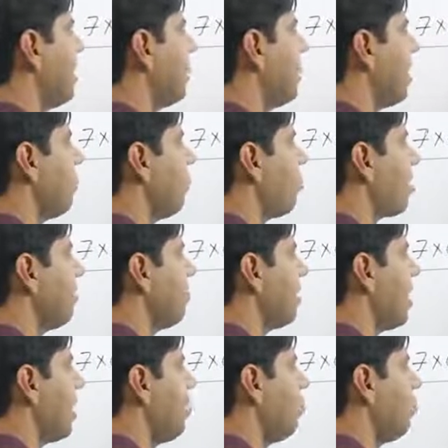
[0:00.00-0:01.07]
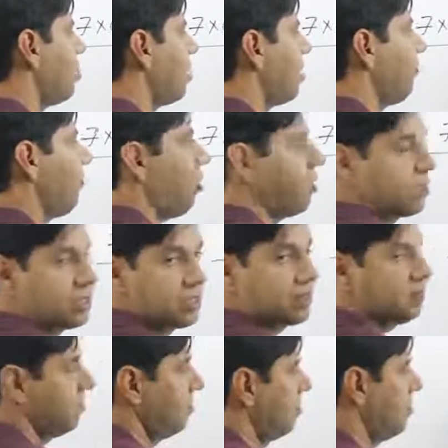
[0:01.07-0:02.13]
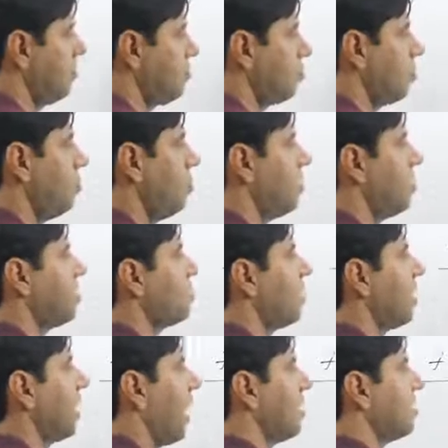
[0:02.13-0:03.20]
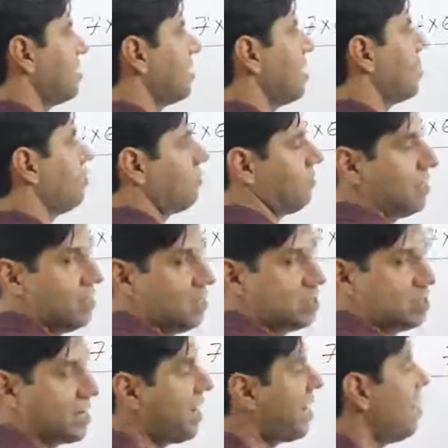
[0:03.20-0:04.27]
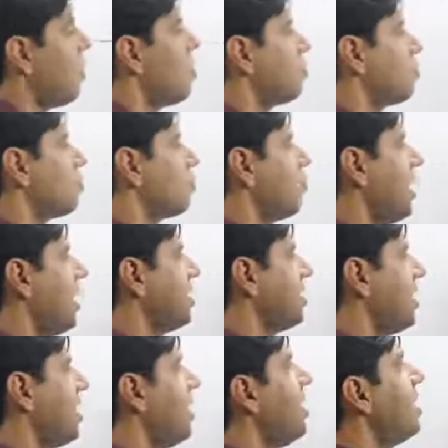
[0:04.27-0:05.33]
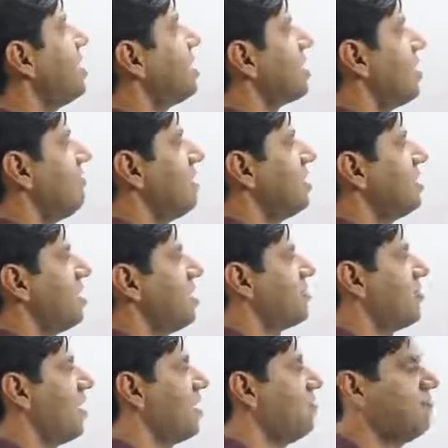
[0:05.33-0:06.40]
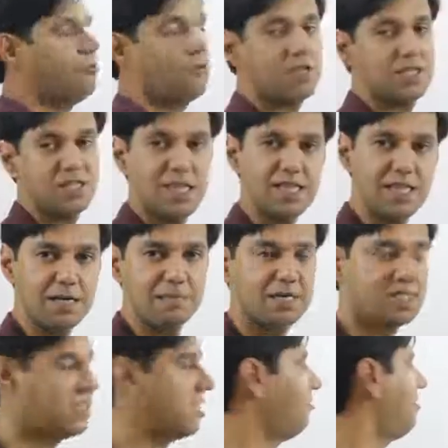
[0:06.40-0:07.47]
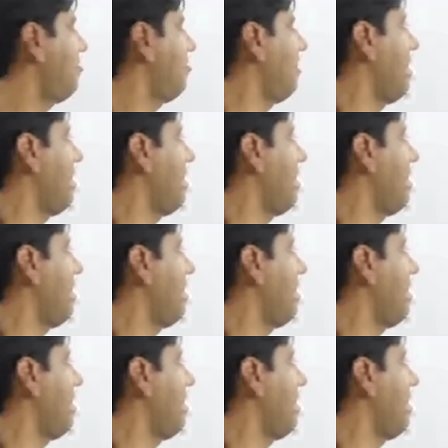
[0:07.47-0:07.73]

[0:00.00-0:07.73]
it by whatever I don't want. So this will cancel out with this, right? So could I say 7, 6, 5, 4 is nothing but 7